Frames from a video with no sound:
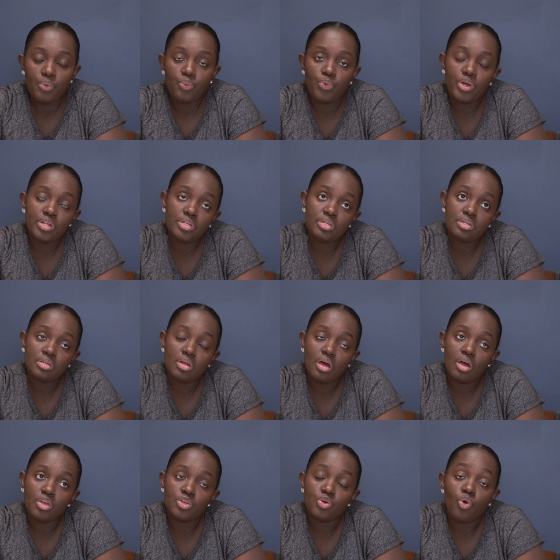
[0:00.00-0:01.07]
When
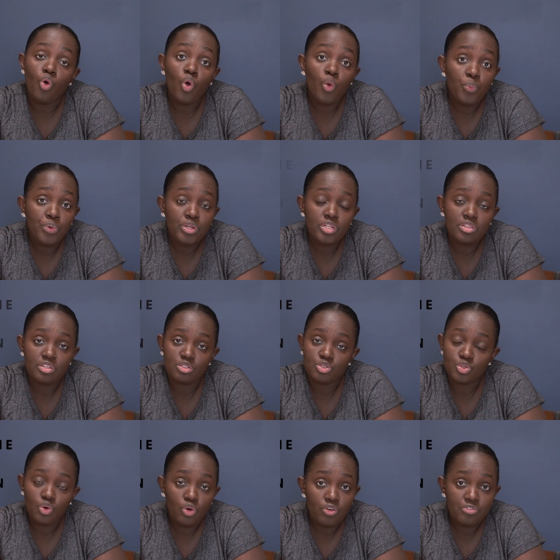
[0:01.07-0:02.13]
you open the
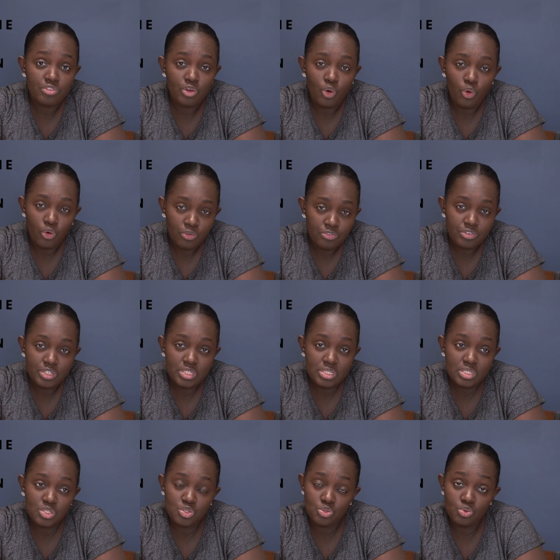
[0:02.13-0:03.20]
door of the
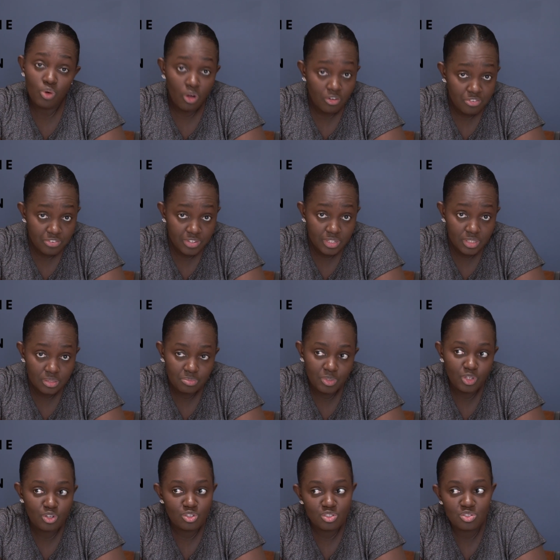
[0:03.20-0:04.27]
oven too often
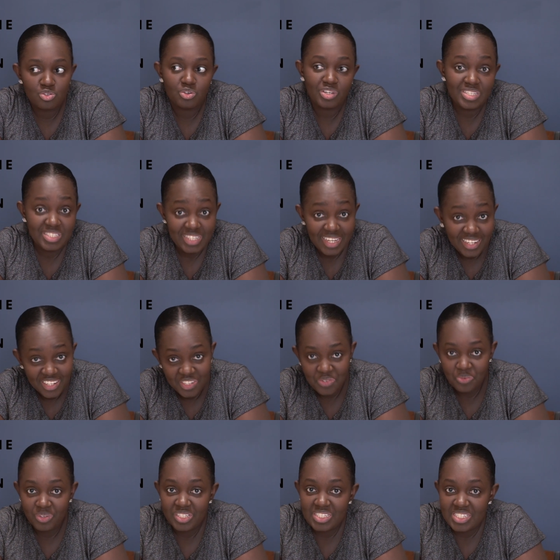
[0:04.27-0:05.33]
because you're excited, you
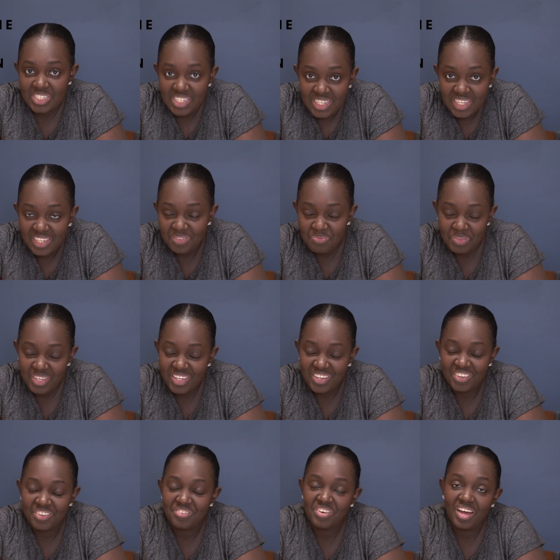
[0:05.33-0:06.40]
want a sneak peek
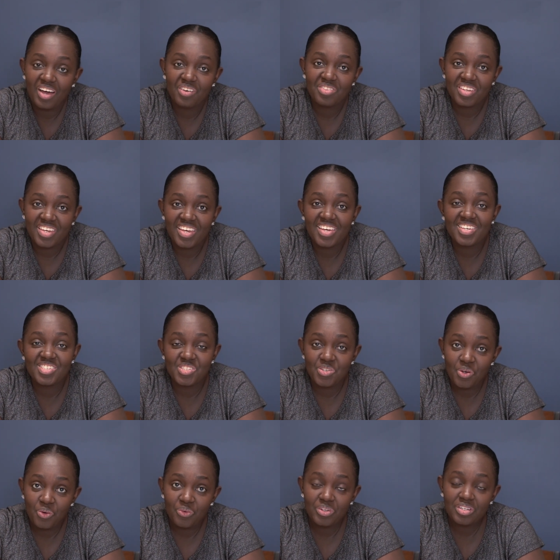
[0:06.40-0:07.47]
of how the cake is
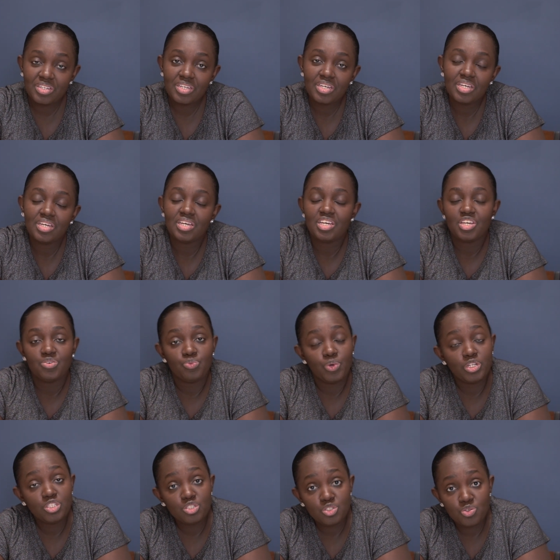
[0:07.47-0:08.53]
going.
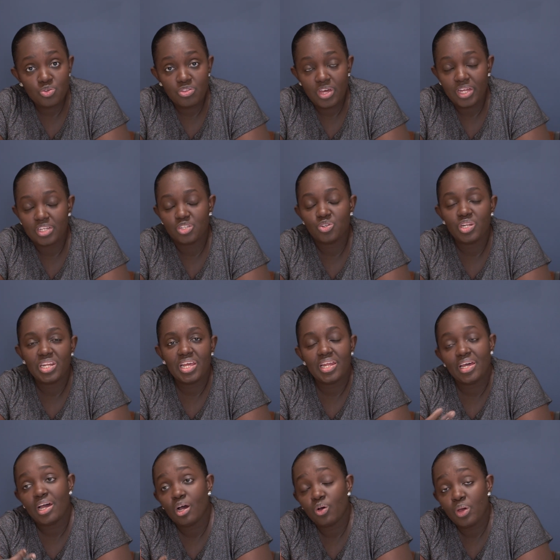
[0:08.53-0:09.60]
When you do that, you
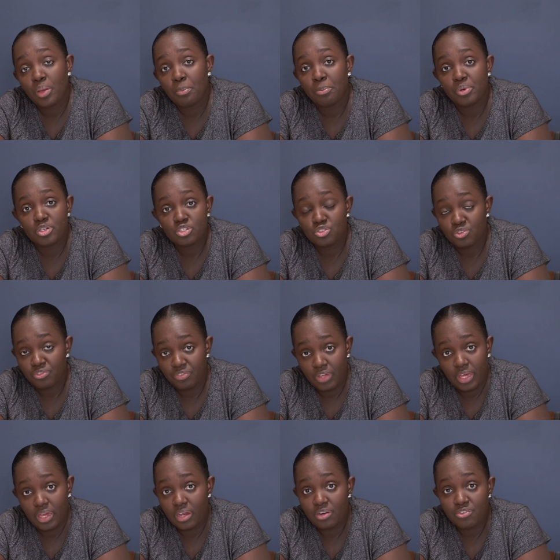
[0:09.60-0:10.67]
let out a burst of
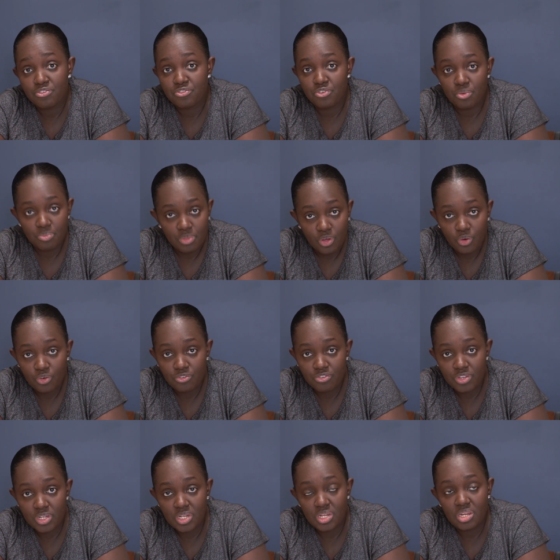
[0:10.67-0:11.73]
air from the
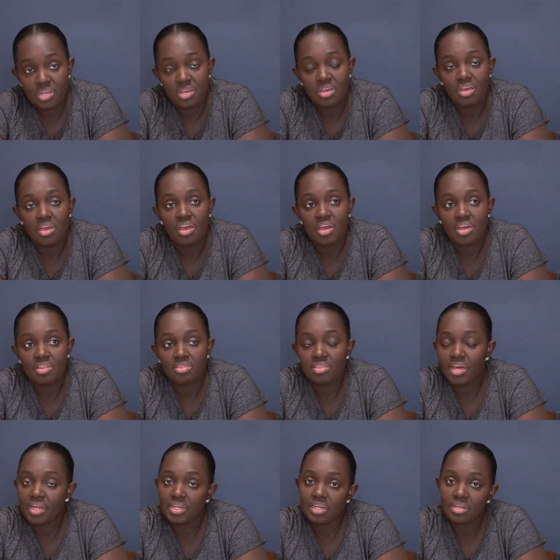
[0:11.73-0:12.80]
oven, and
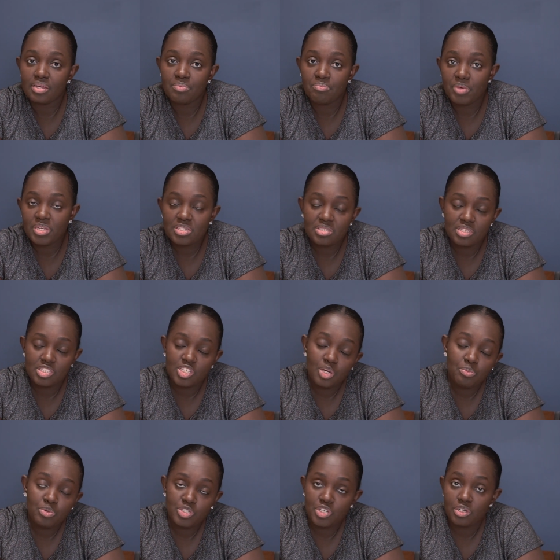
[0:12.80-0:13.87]
that makes the
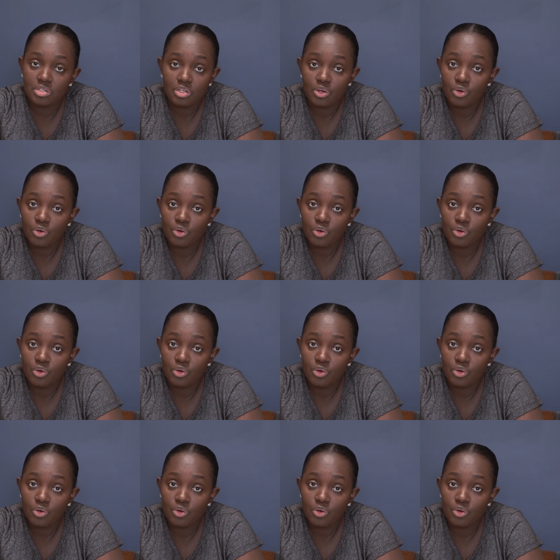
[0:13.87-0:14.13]
temperature in the